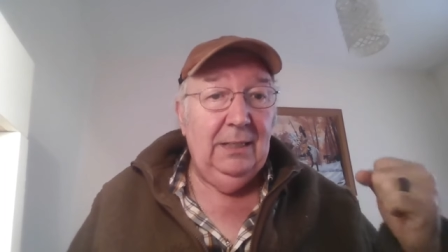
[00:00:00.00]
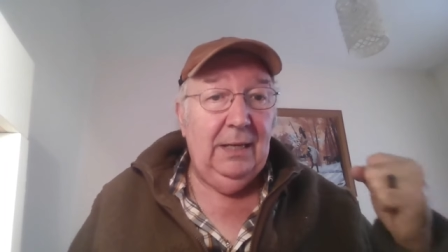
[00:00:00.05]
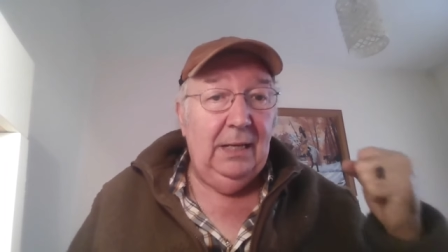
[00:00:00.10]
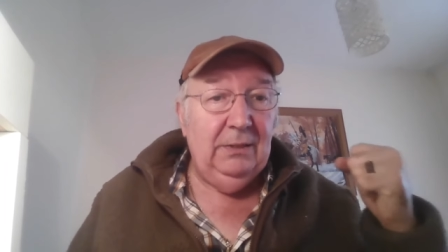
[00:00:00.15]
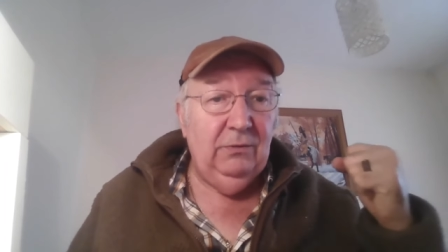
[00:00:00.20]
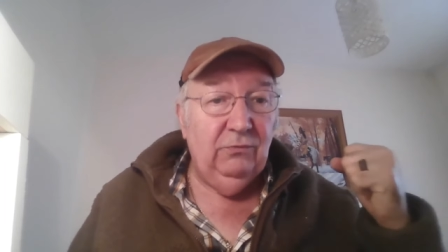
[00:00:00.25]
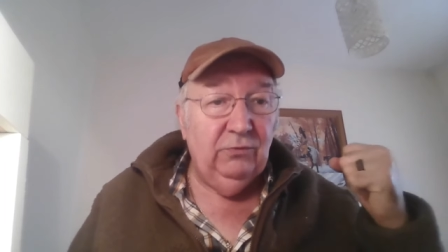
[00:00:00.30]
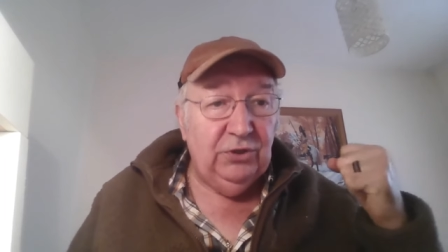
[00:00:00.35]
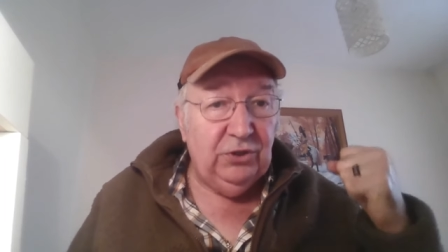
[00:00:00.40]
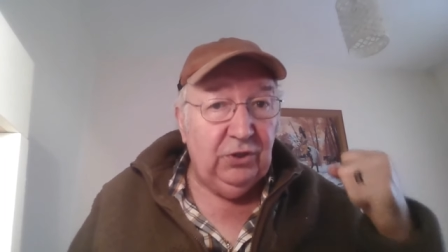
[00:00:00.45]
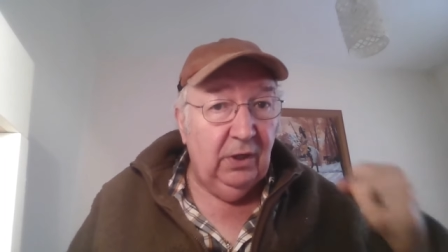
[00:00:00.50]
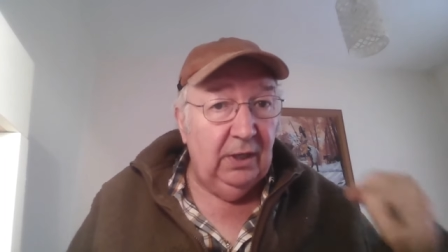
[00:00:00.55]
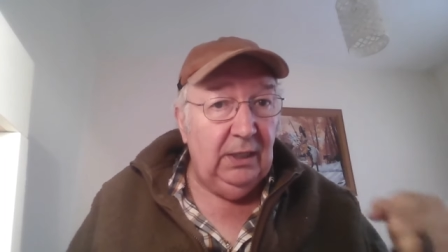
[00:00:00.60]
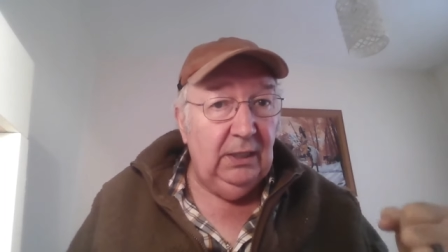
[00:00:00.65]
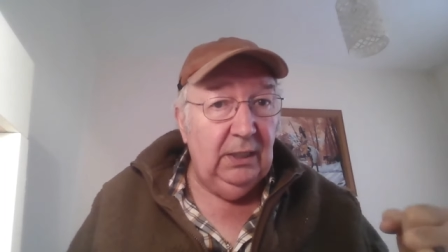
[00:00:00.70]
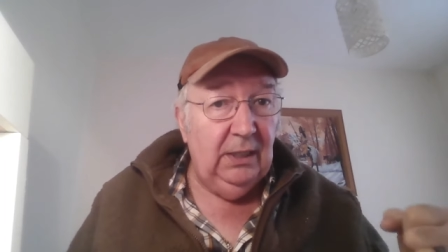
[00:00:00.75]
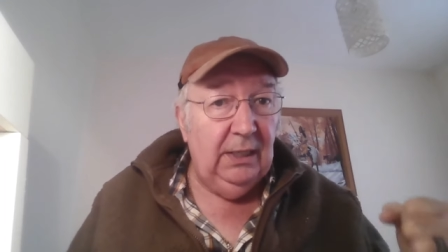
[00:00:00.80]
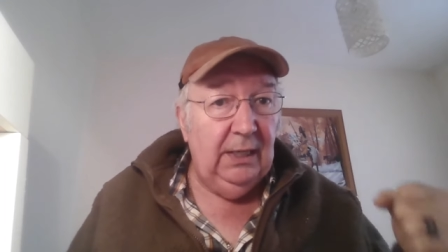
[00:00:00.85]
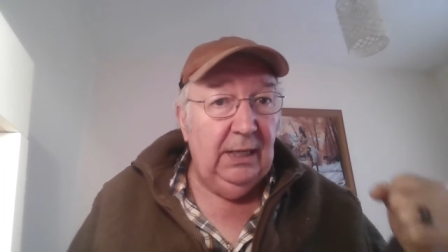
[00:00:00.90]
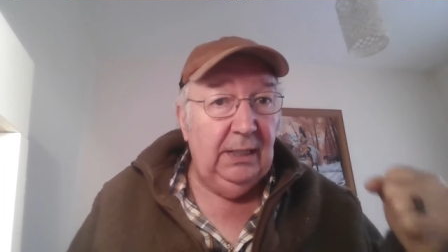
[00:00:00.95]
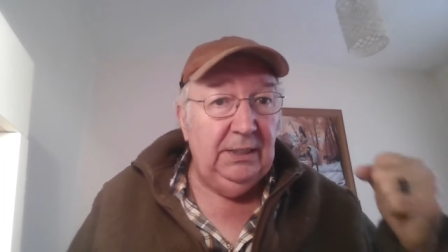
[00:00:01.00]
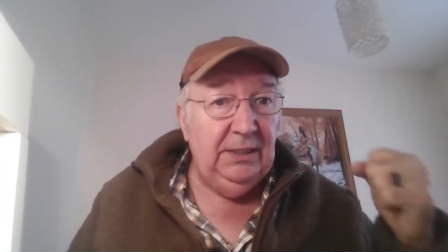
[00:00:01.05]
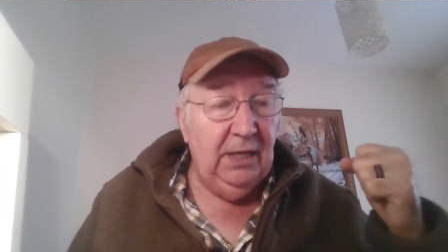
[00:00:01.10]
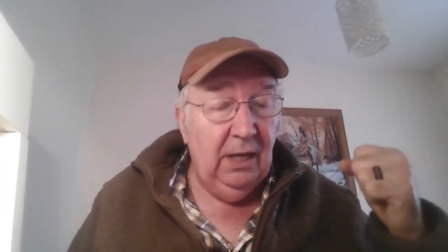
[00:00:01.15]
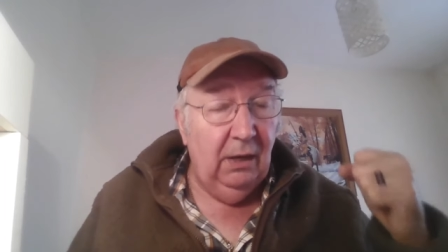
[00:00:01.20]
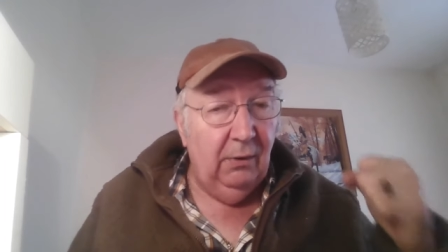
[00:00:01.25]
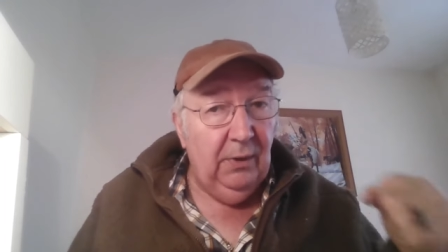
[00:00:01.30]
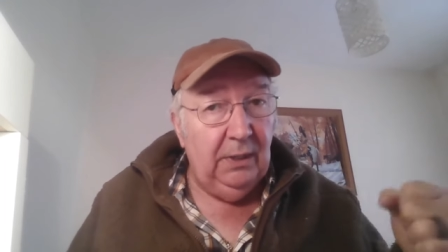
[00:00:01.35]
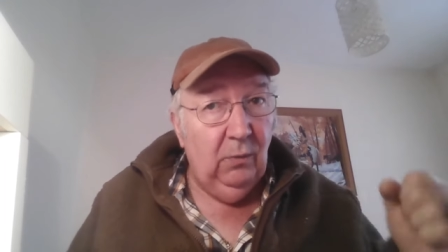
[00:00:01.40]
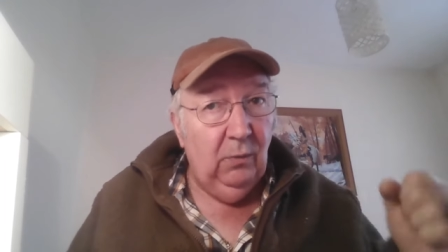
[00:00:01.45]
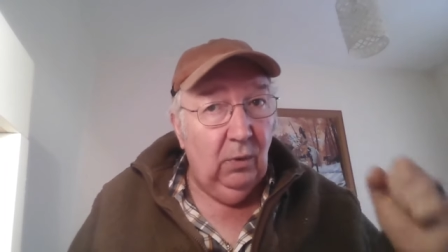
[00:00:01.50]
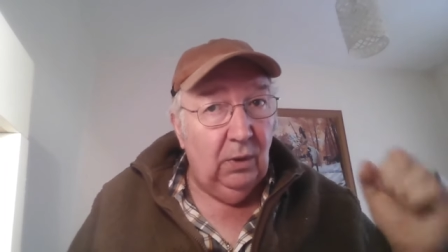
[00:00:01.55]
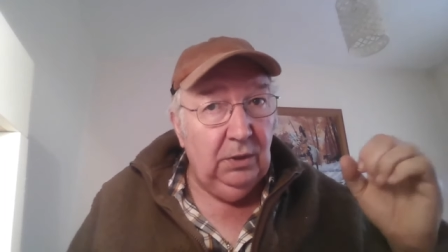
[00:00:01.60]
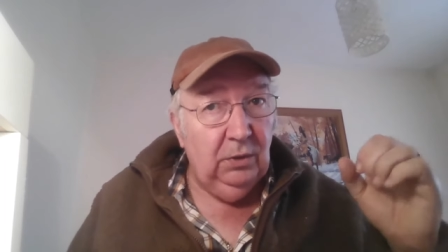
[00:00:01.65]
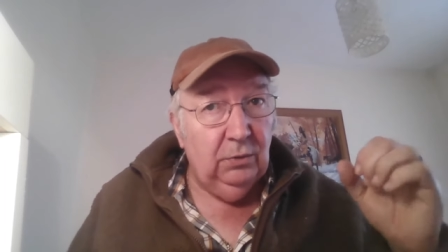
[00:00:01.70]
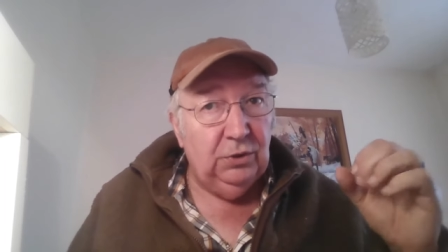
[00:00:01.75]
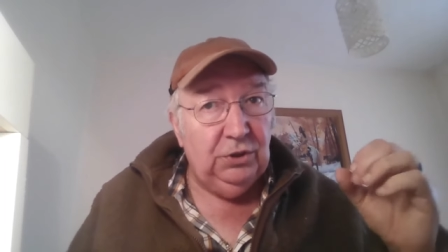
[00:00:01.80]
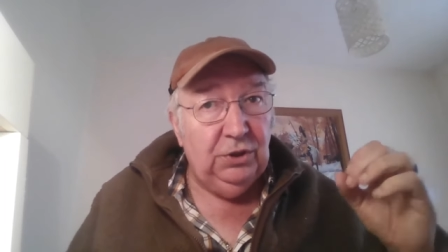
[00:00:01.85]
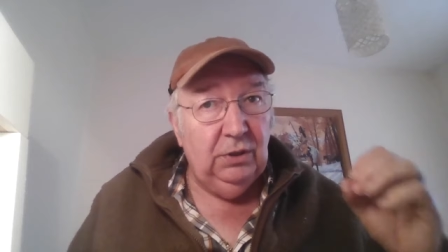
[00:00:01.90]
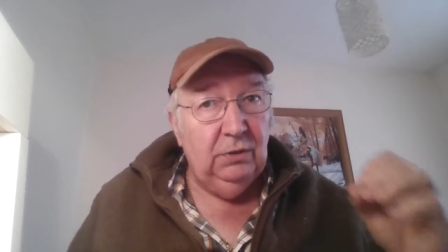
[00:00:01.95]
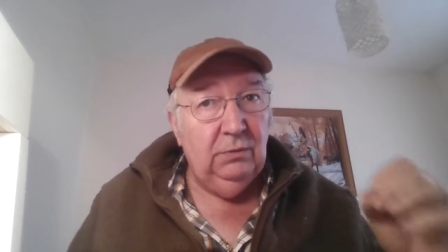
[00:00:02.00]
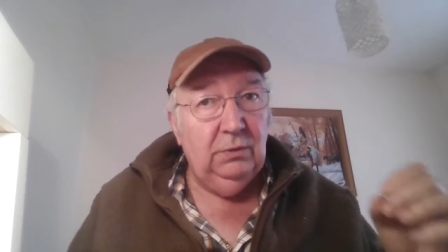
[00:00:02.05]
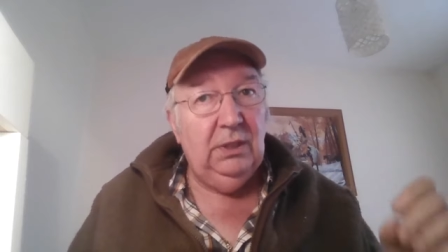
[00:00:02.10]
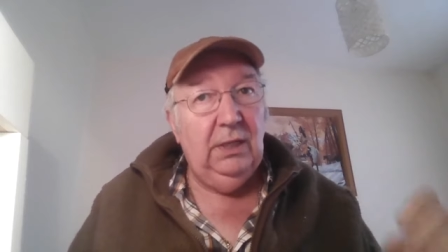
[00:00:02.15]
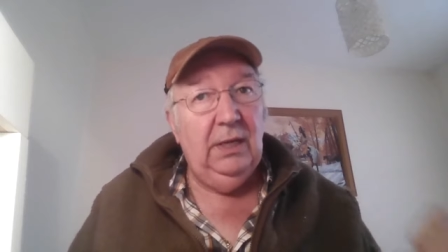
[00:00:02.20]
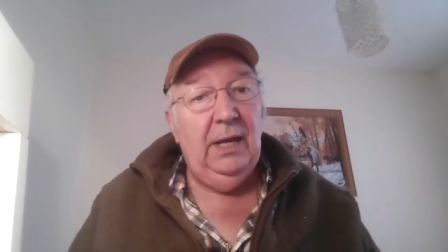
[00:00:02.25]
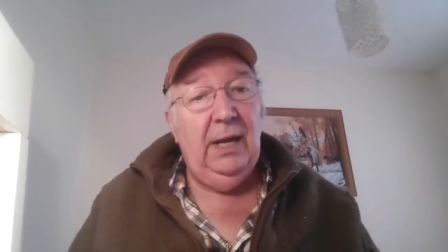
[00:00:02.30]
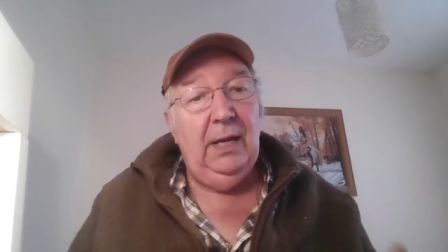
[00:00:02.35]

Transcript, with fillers: and training and knowing what you're shooting